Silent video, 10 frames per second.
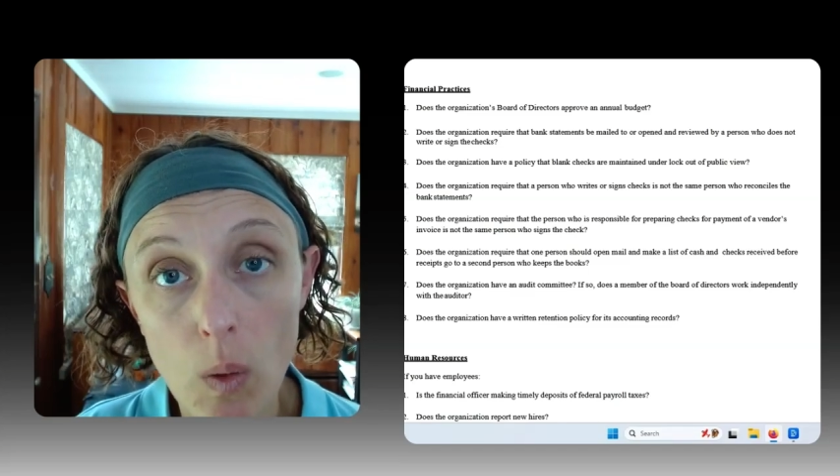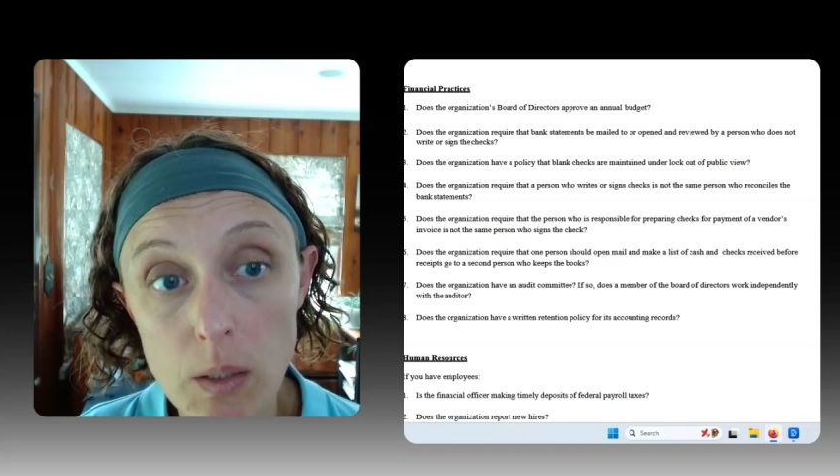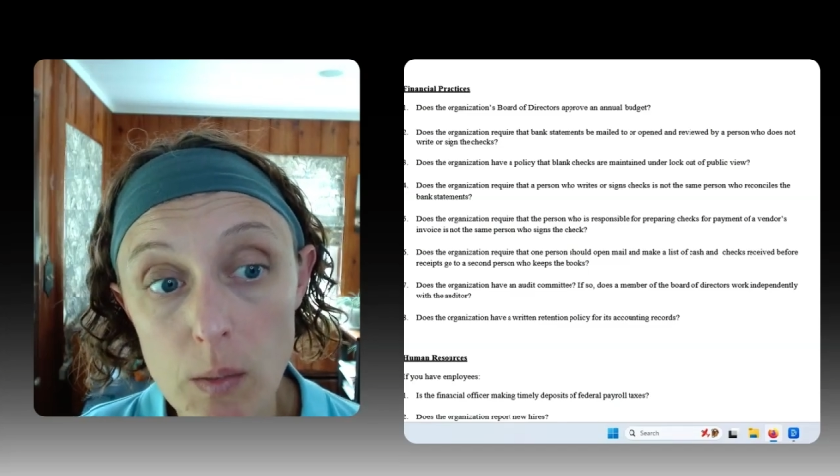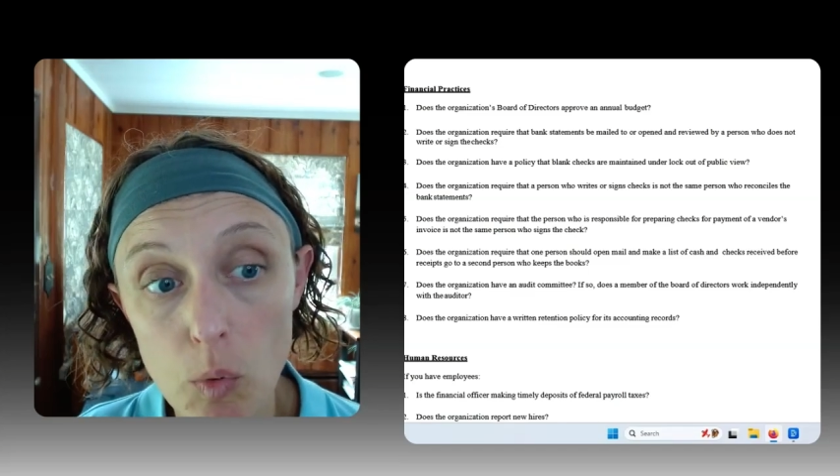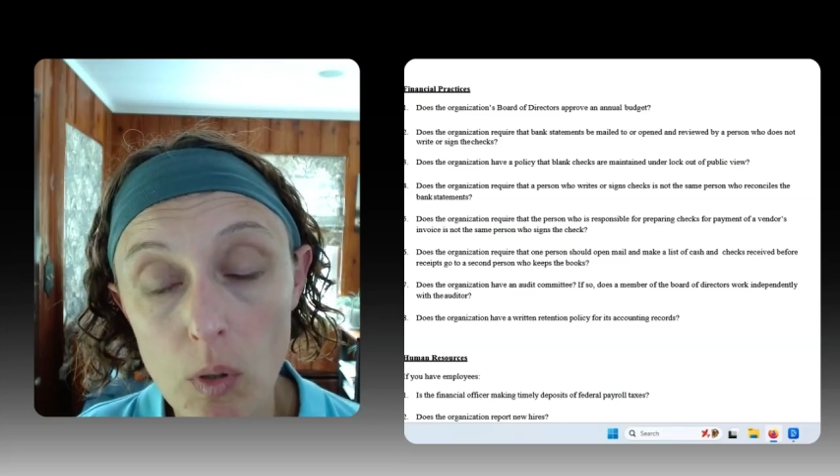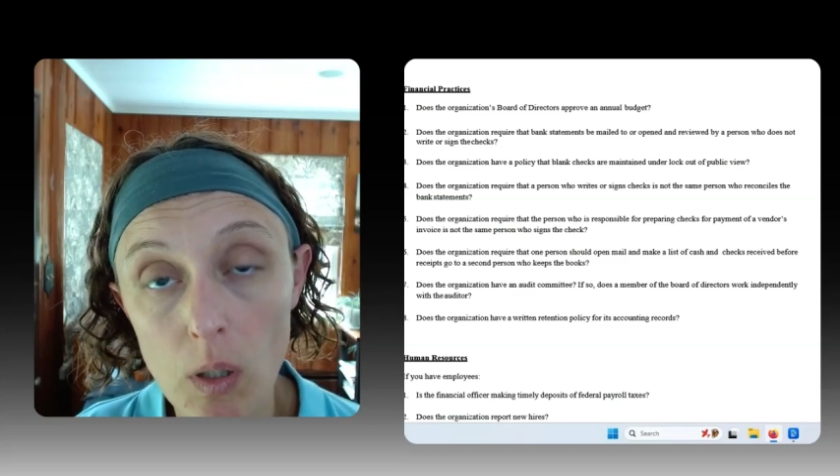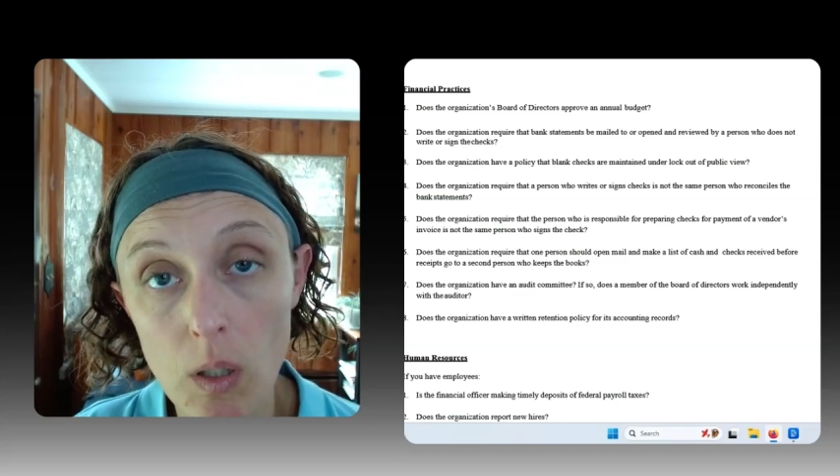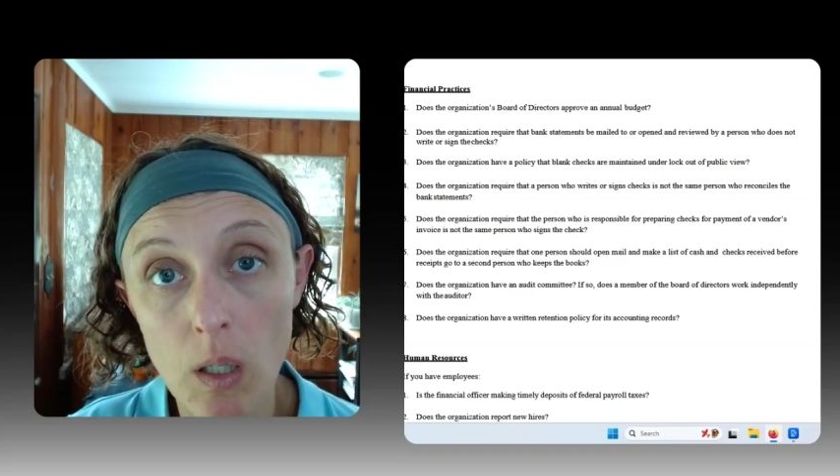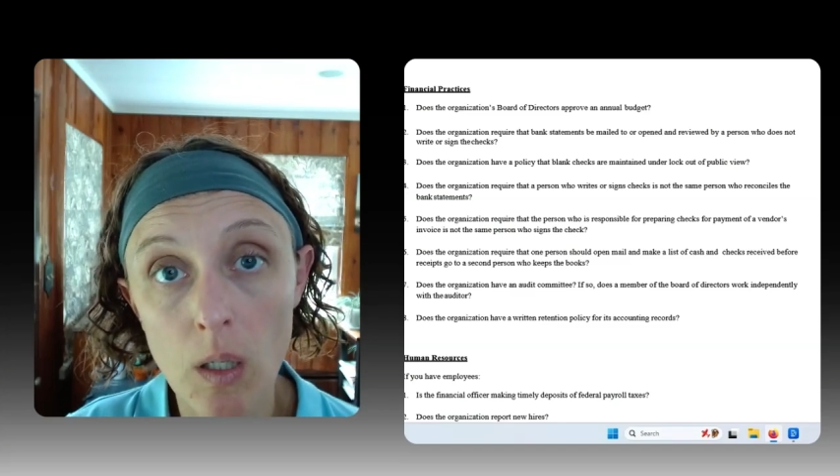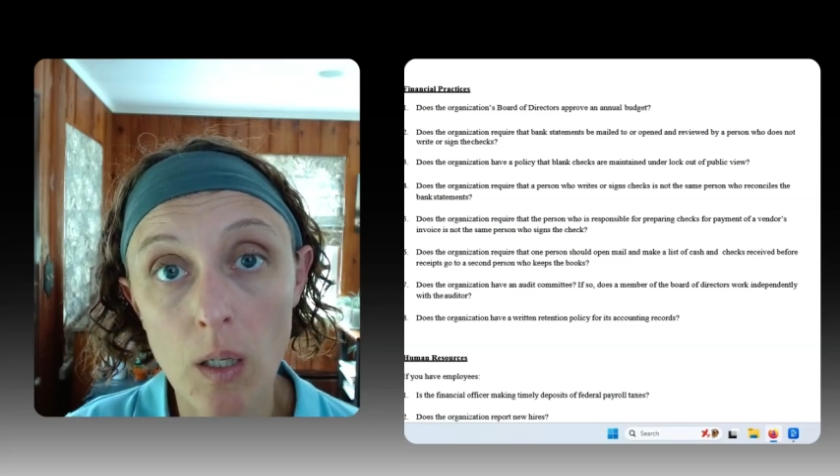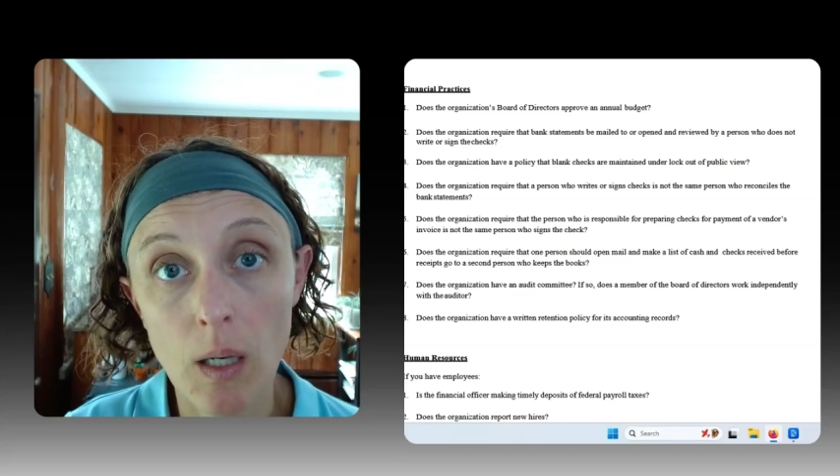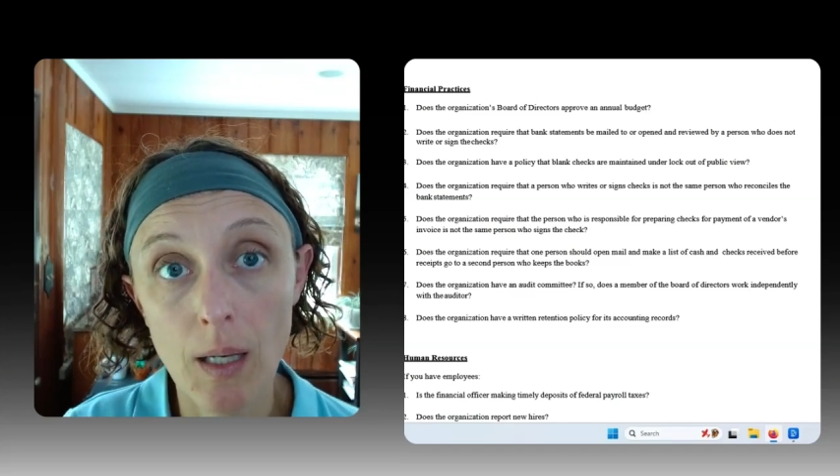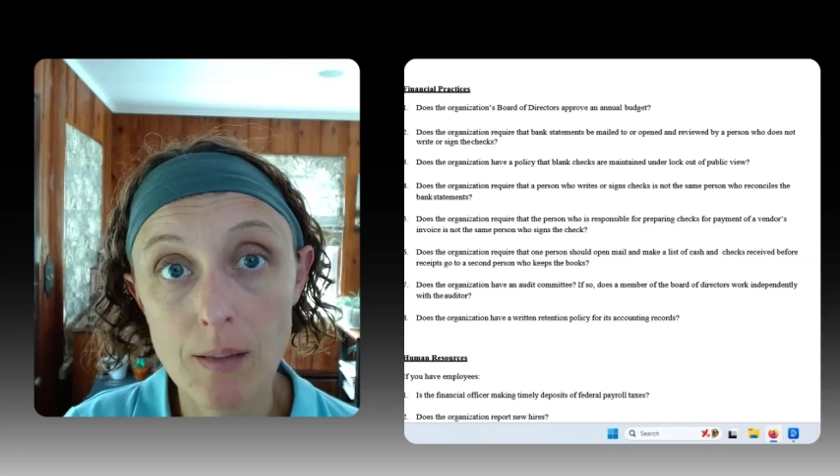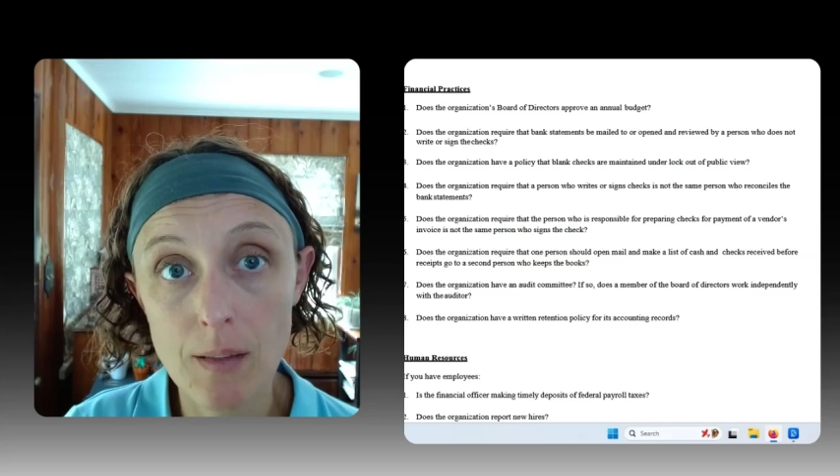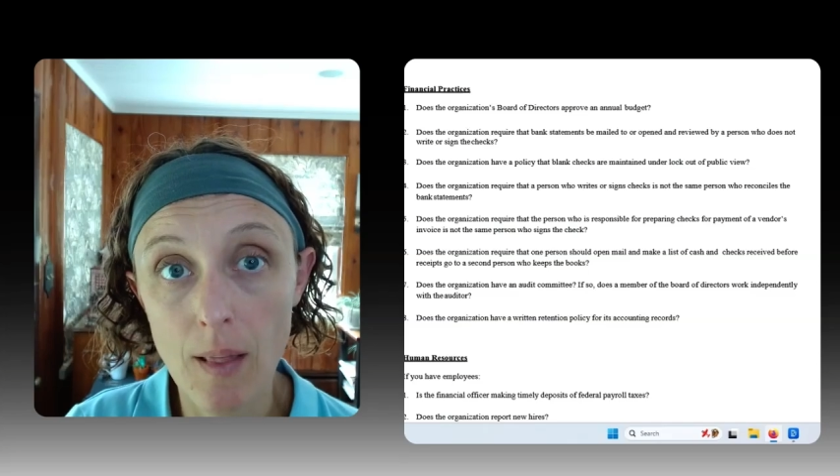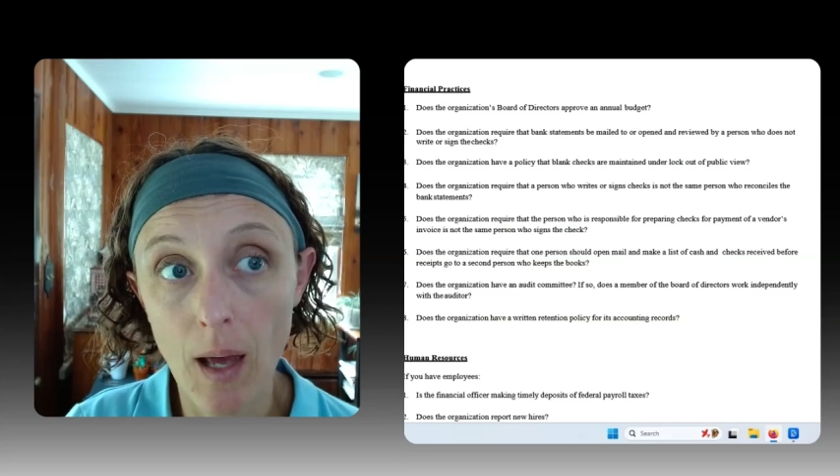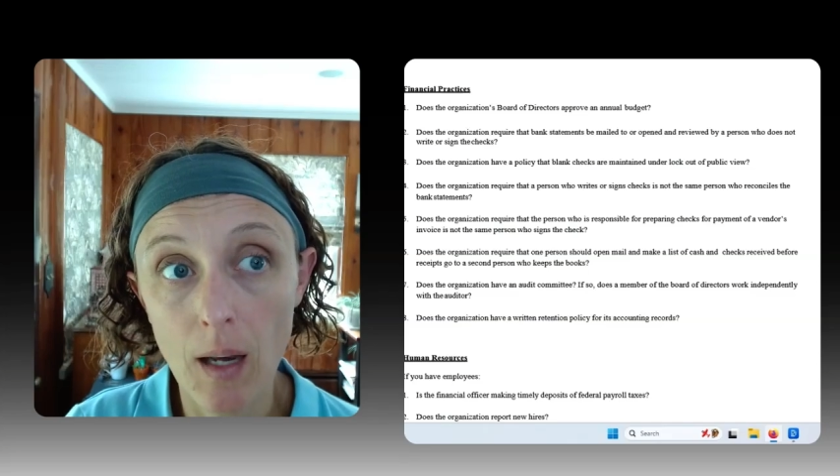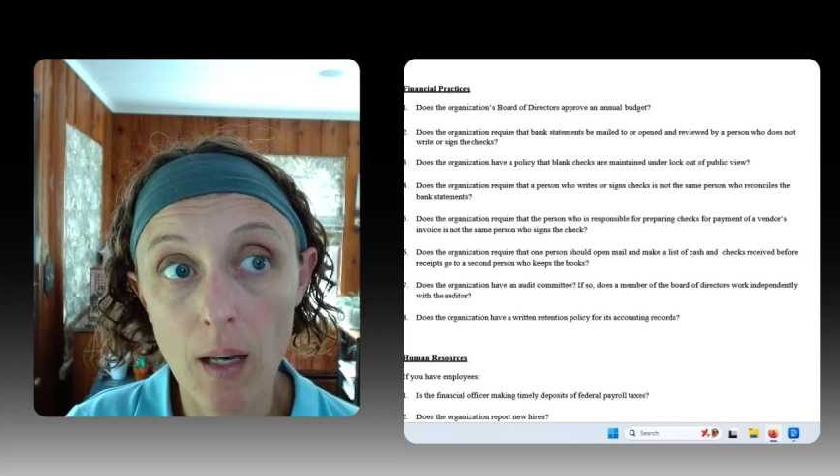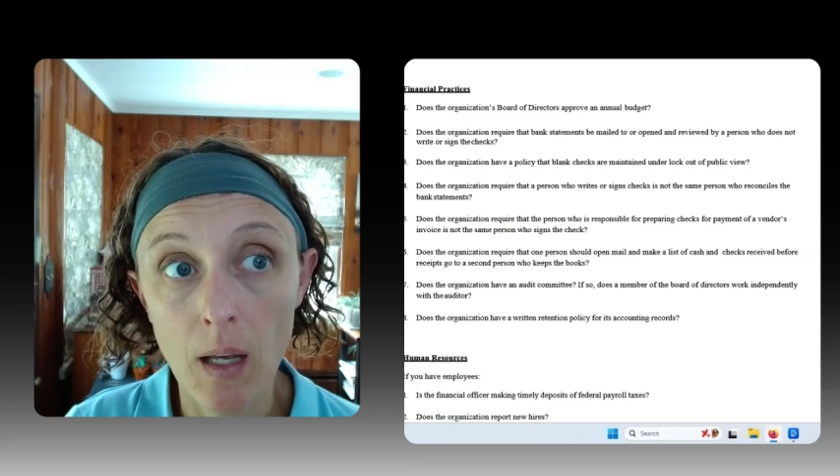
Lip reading: as a board is that